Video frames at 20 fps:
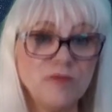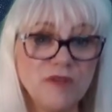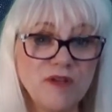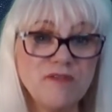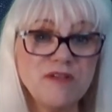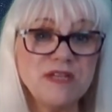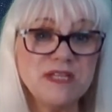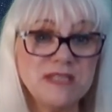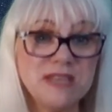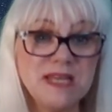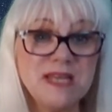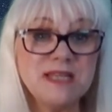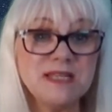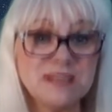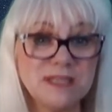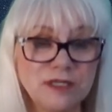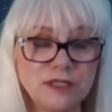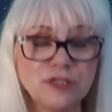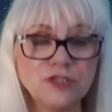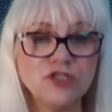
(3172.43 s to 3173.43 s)
It is a
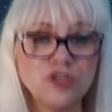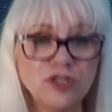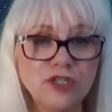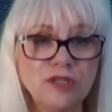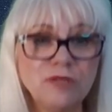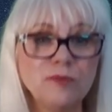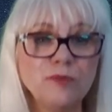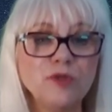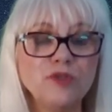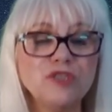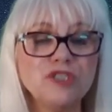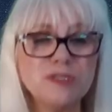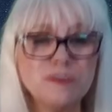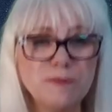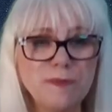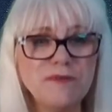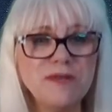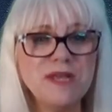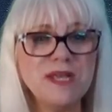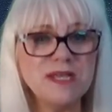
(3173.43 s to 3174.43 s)
long journey, but
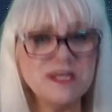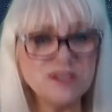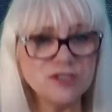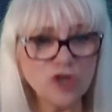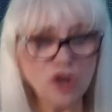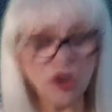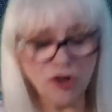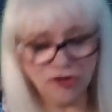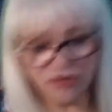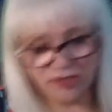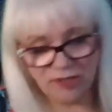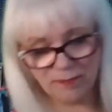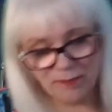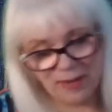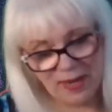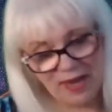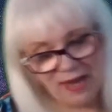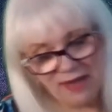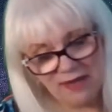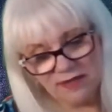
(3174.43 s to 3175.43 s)
Spirit has got you
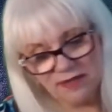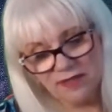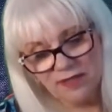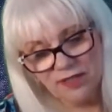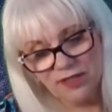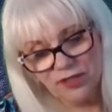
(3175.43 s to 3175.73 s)
back.